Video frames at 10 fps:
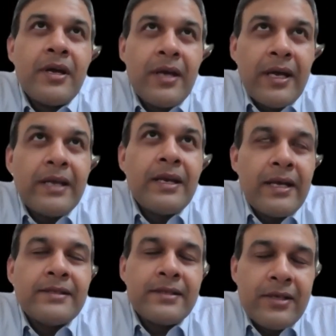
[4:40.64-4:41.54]

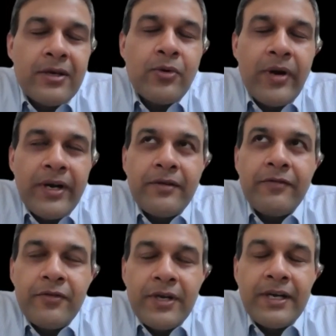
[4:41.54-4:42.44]
in quite a
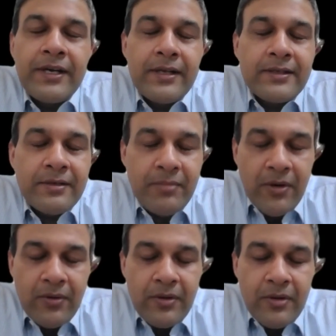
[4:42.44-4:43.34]
few details
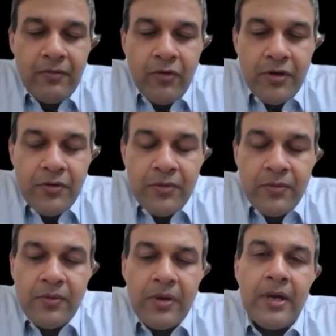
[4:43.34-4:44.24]
about what you
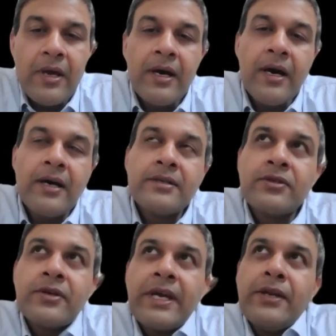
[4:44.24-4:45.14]
do.
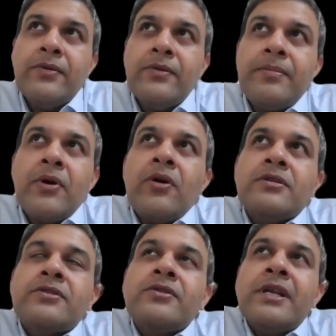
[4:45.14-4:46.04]
So can you
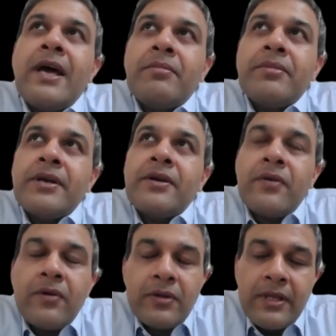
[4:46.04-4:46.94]
also elaborate
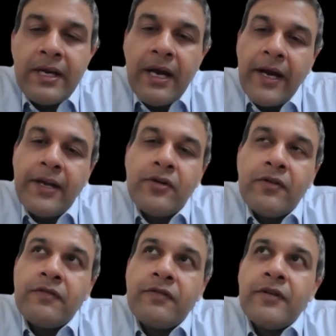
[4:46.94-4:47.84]
on the kind of